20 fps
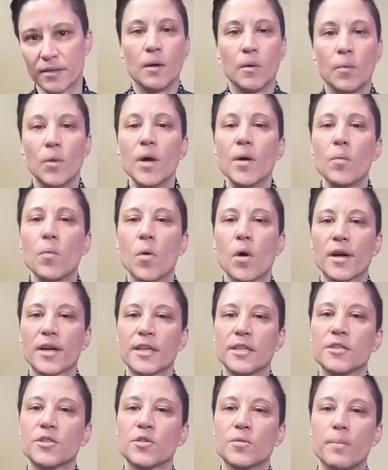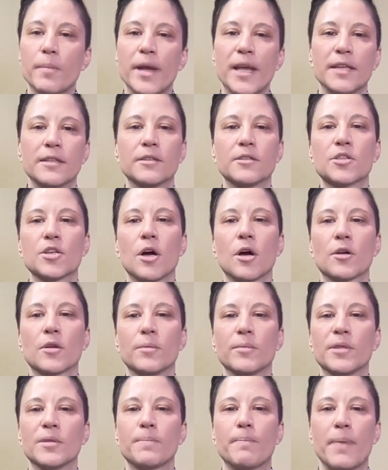We're working to make the
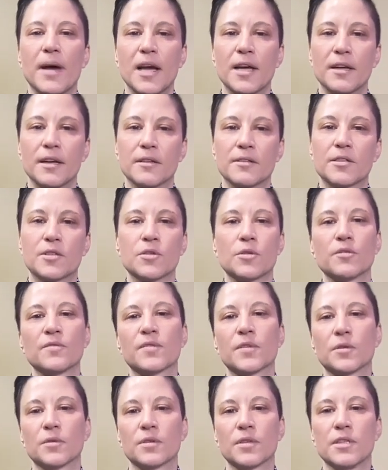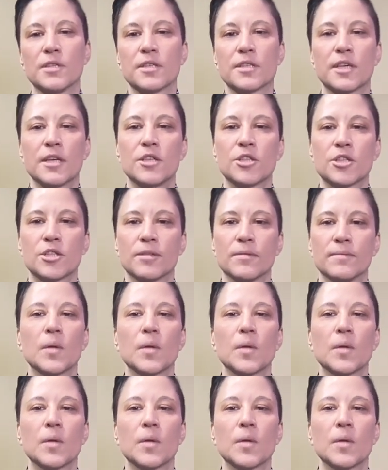document better serve the organization.